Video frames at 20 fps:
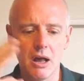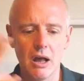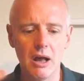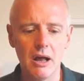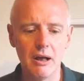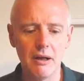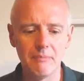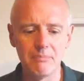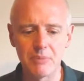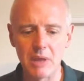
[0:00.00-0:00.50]

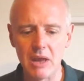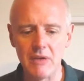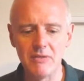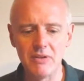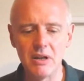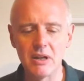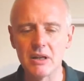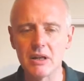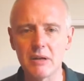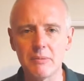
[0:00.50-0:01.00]
um,
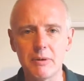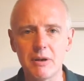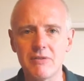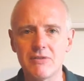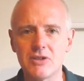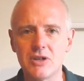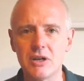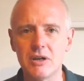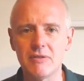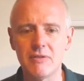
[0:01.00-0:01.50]
even a little bit
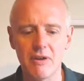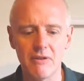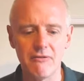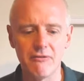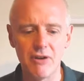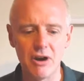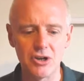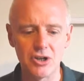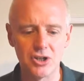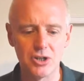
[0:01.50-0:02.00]
of, a
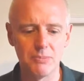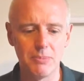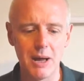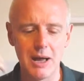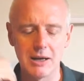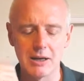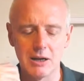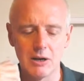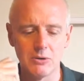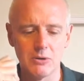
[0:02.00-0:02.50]
fresh
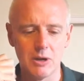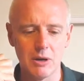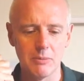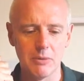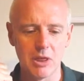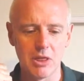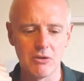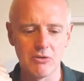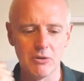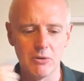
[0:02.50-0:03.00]
tobacco
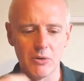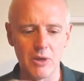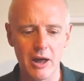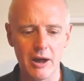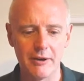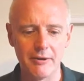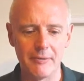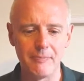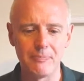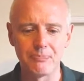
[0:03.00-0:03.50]
coming through
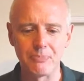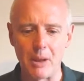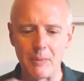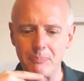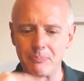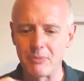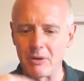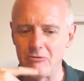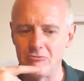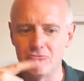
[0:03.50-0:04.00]
there, and
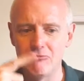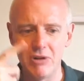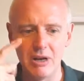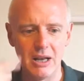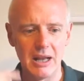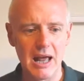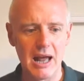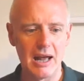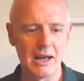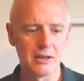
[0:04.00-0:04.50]

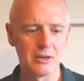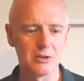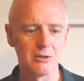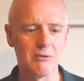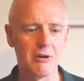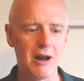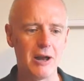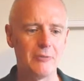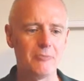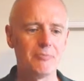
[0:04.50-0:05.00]
really hangs
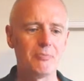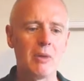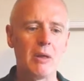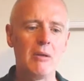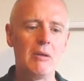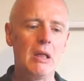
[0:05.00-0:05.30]
around.